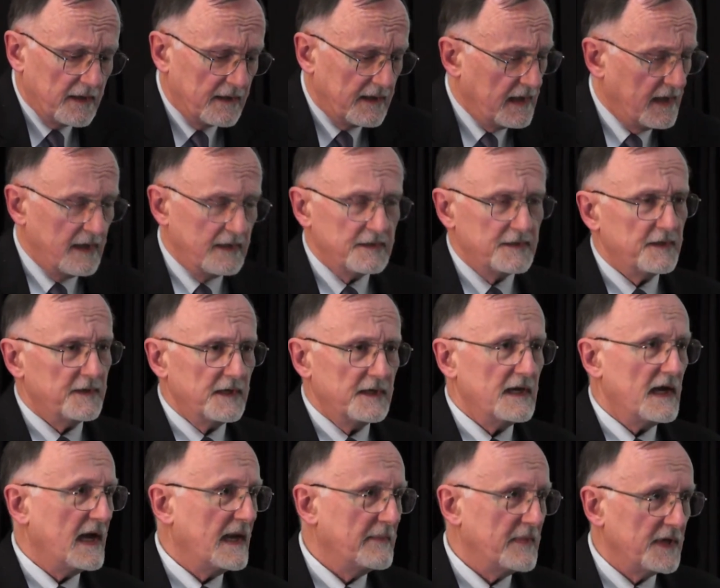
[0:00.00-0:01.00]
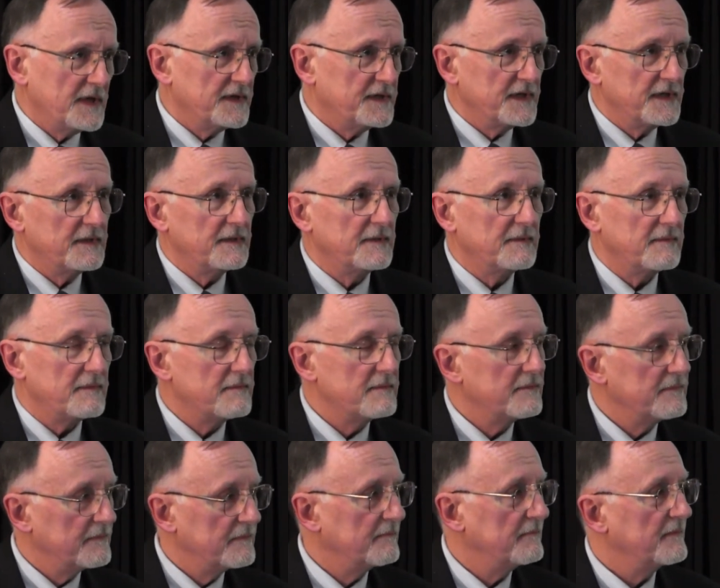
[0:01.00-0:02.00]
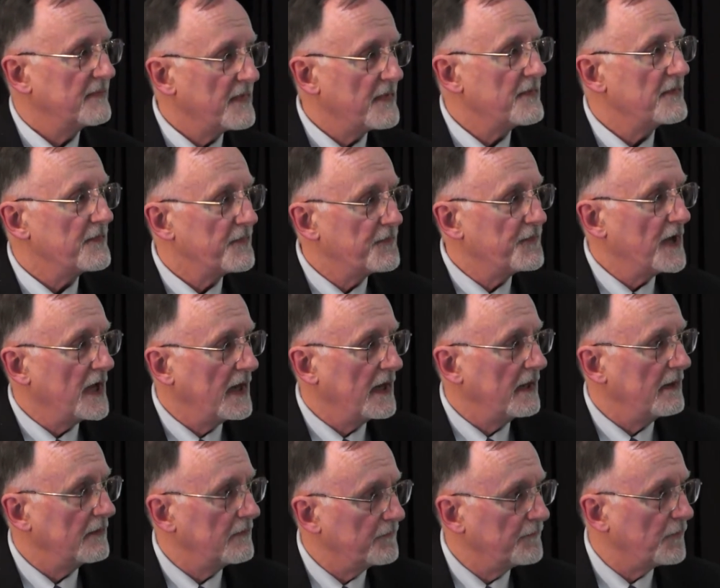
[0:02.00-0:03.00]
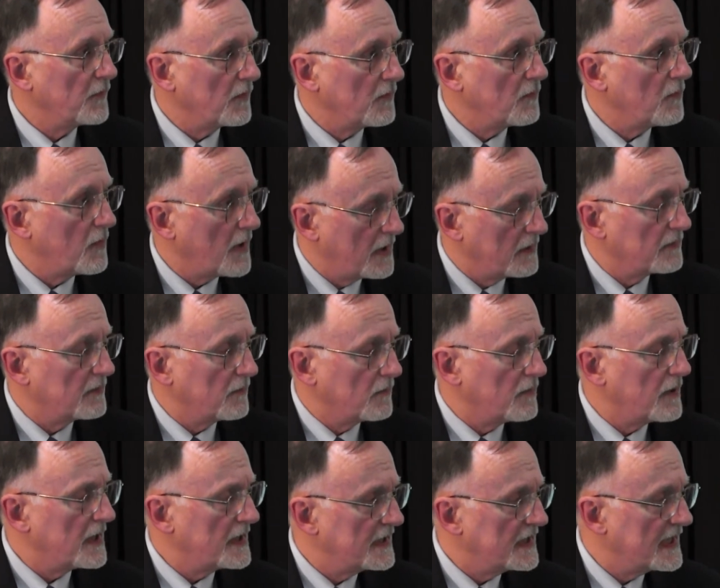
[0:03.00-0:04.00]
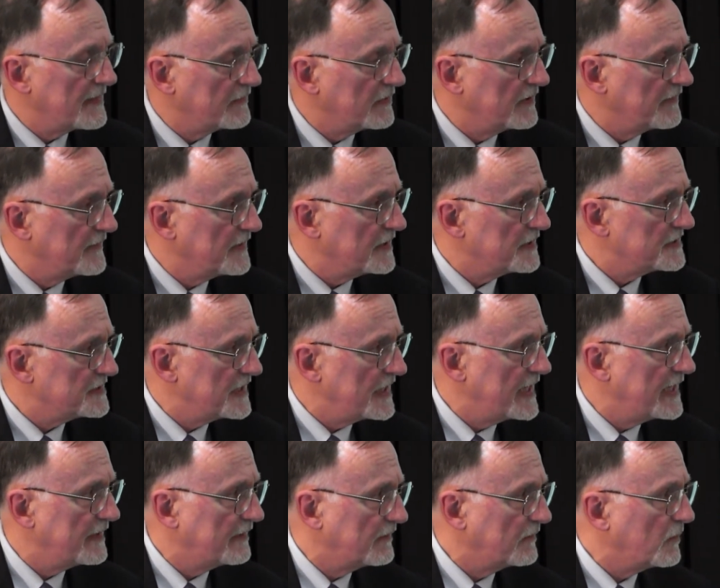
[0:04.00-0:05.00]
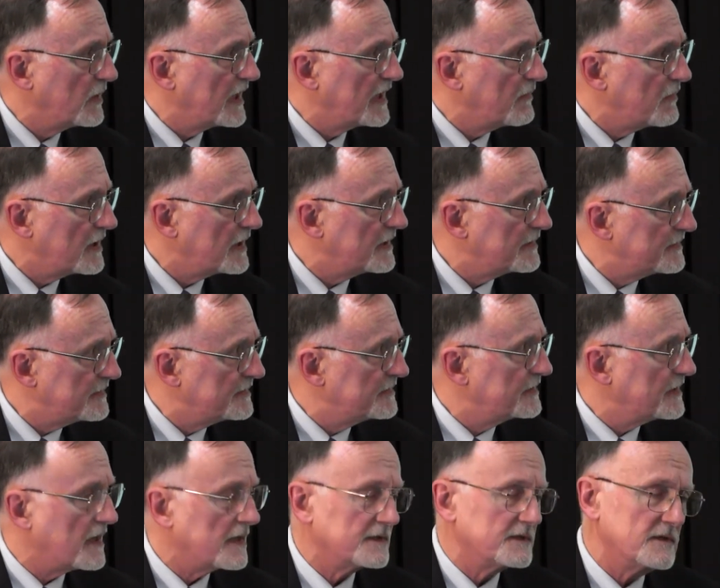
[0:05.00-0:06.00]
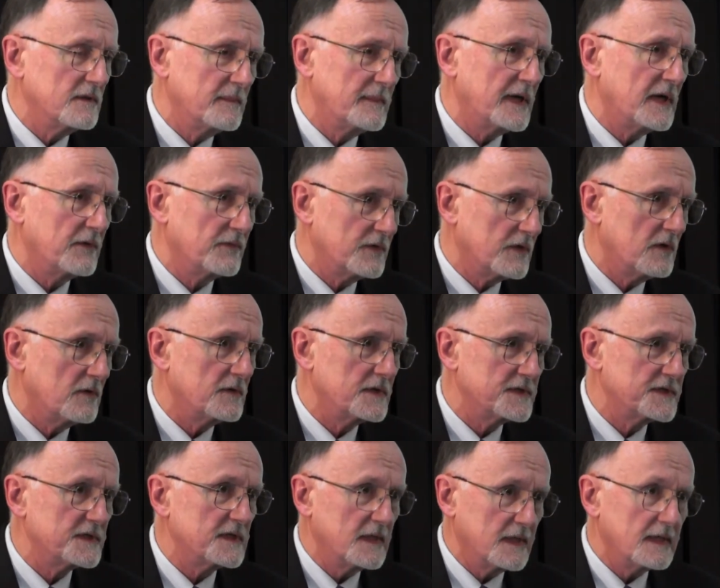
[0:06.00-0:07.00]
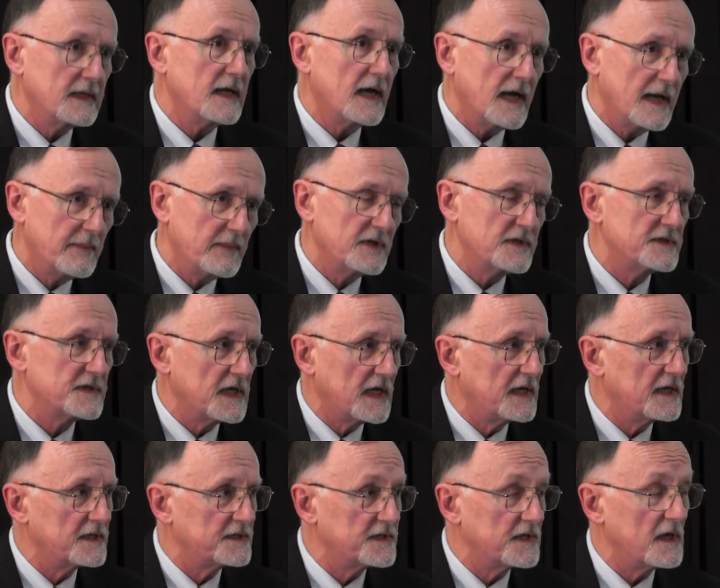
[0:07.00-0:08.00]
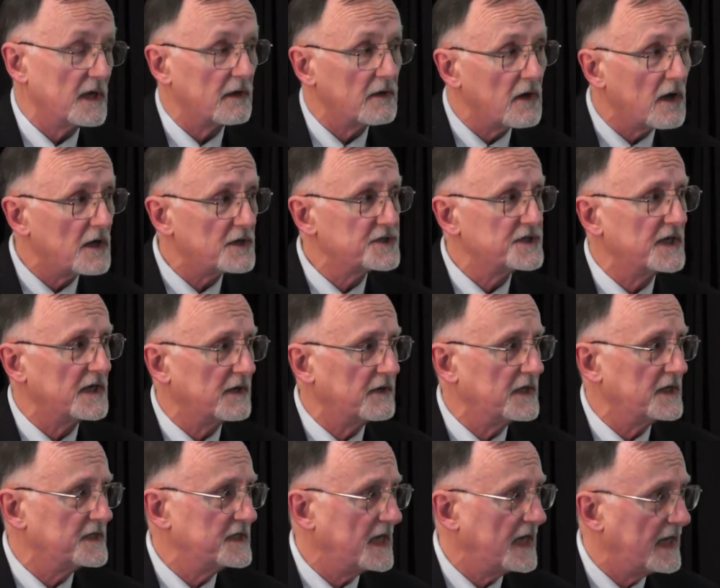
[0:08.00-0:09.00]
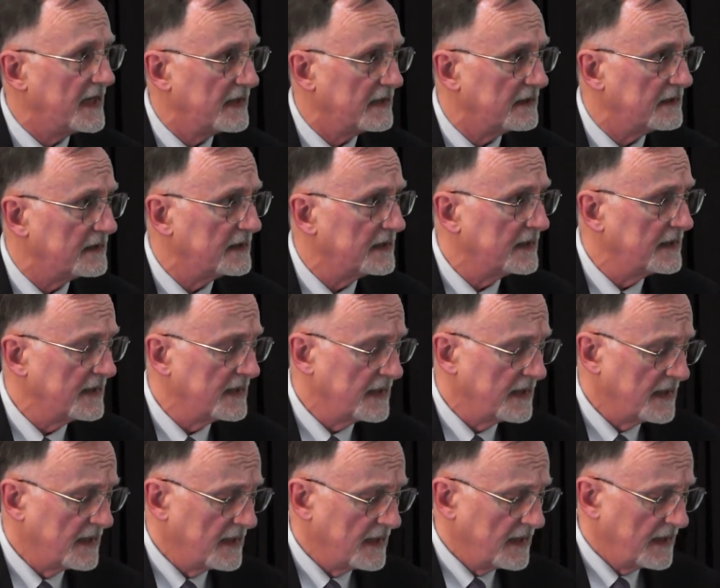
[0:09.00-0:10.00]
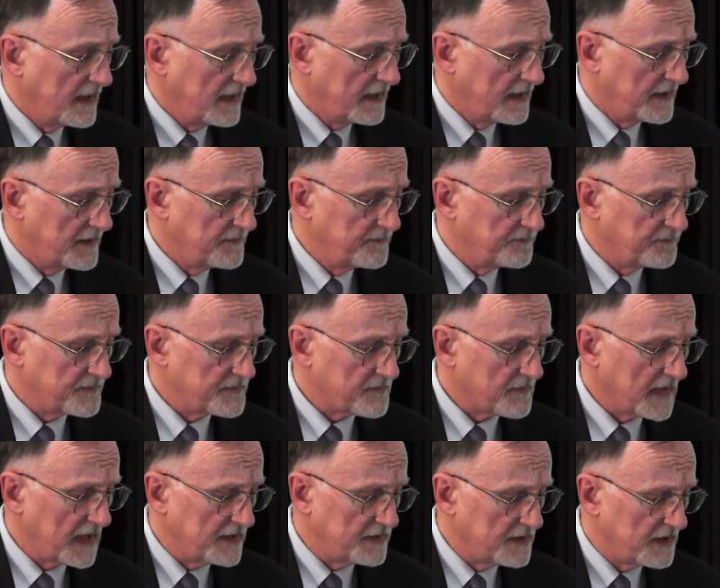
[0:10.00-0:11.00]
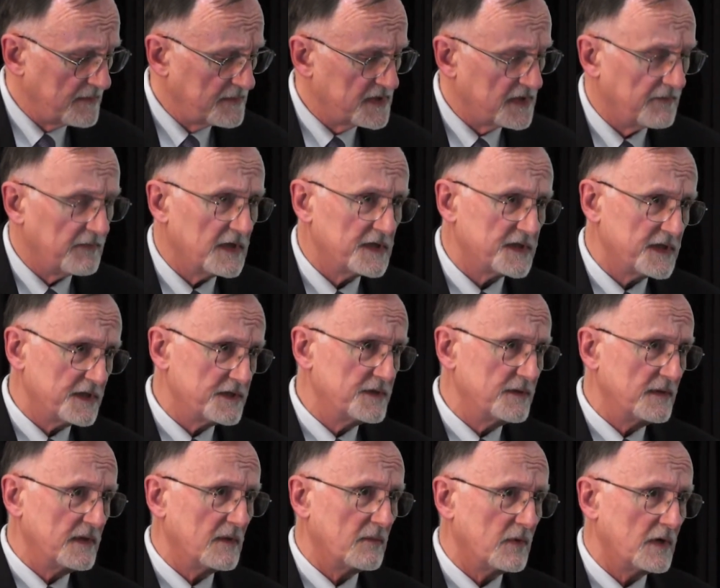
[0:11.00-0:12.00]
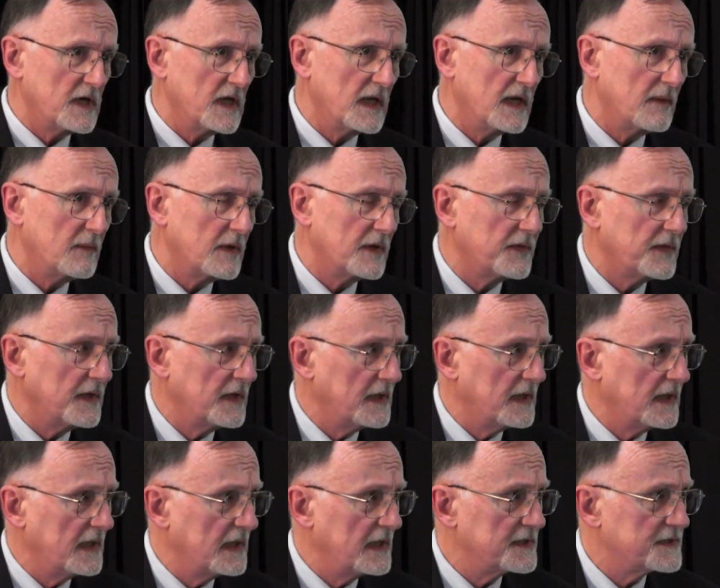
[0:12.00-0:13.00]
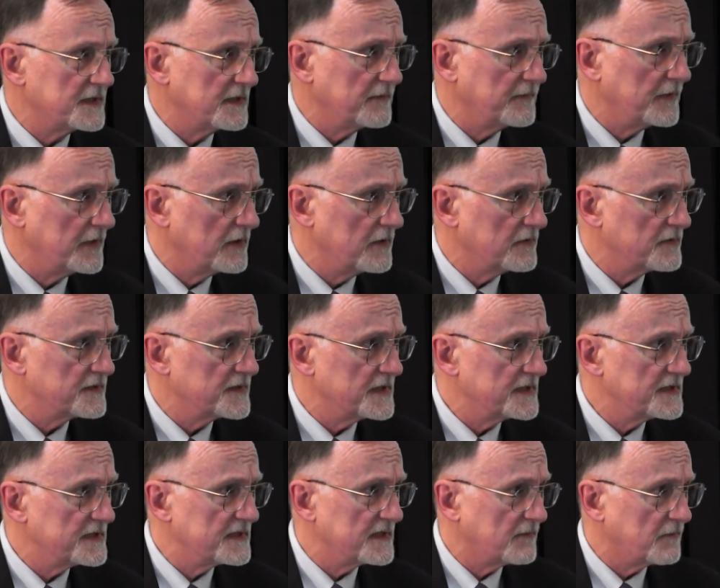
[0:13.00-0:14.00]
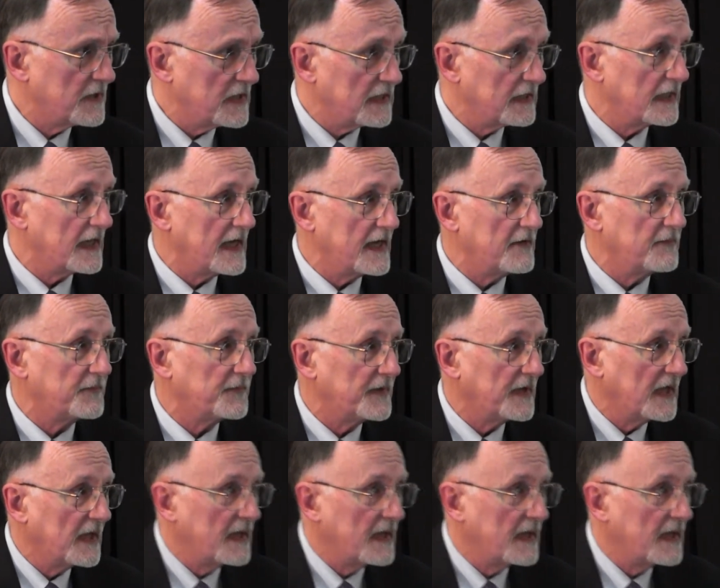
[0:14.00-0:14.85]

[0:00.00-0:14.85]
get into the diamond thing for quite a number of years later. What I want to talk to you about, though, is diamonds as a cautionary tale in terms of this issue that we're dealing with, illicit flows. This is a real-life